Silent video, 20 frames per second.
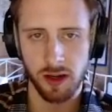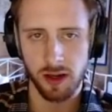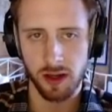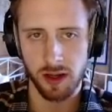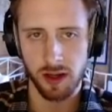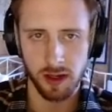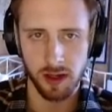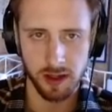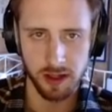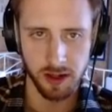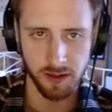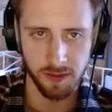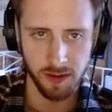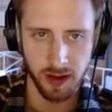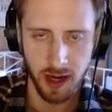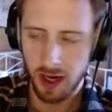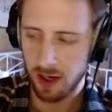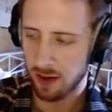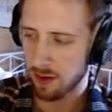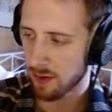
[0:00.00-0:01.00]
a
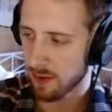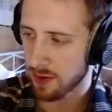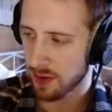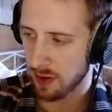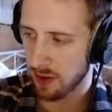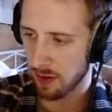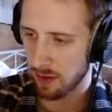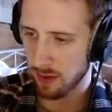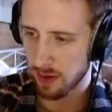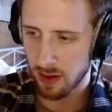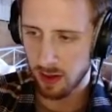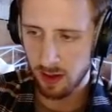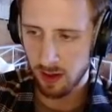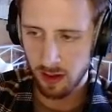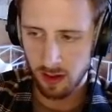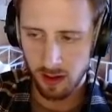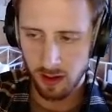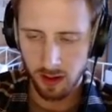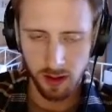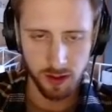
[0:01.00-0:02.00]
different angle, so
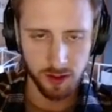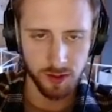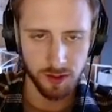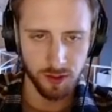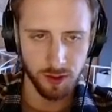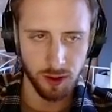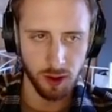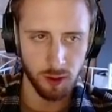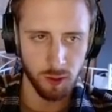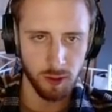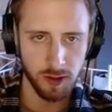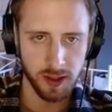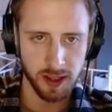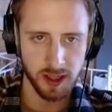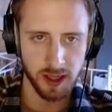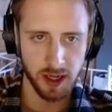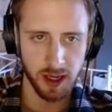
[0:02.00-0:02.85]
no one is going to